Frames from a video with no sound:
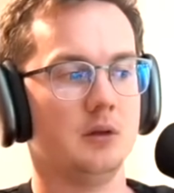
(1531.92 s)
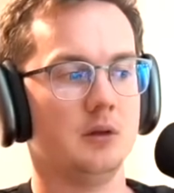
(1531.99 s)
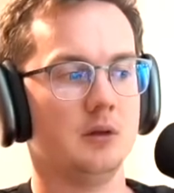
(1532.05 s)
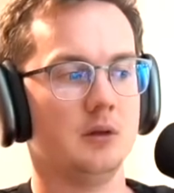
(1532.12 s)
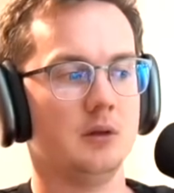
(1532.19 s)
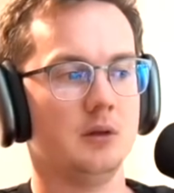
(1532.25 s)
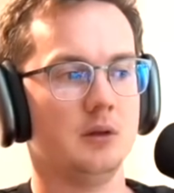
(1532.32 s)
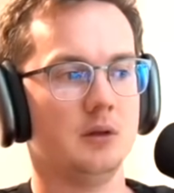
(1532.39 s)

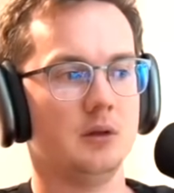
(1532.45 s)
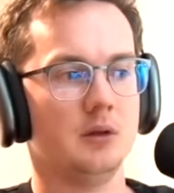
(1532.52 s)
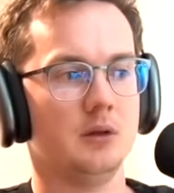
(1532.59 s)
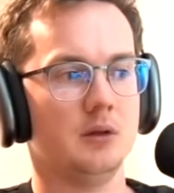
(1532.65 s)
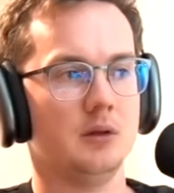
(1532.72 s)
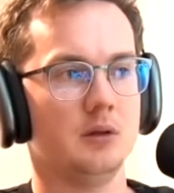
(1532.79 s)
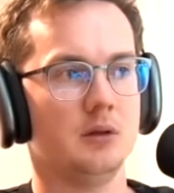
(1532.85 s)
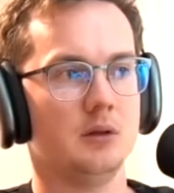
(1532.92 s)

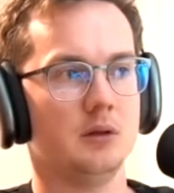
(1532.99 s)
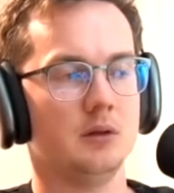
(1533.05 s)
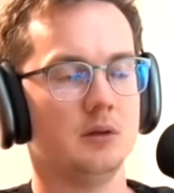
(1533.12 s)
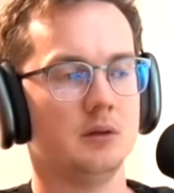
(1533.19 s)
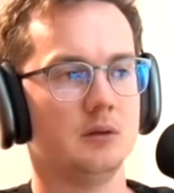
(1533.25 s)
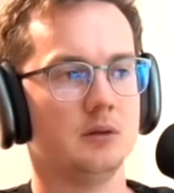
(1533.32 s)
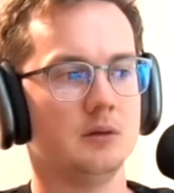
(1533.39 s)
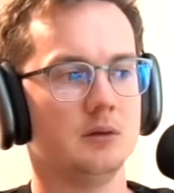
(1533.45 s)

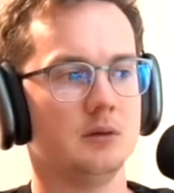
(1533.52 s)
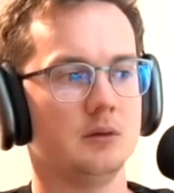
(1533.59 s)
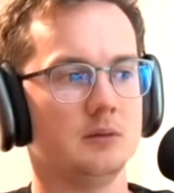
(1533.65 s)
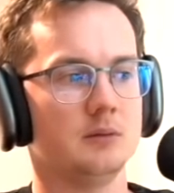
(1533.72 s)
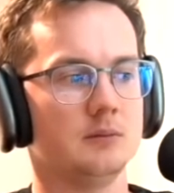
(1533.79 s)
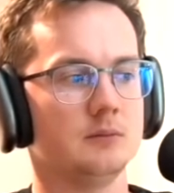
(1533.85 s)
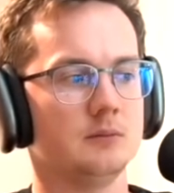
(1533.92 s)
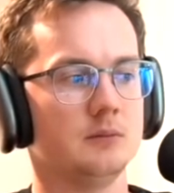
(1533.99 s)

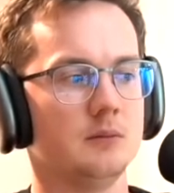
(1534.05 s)
The person shown says nothing.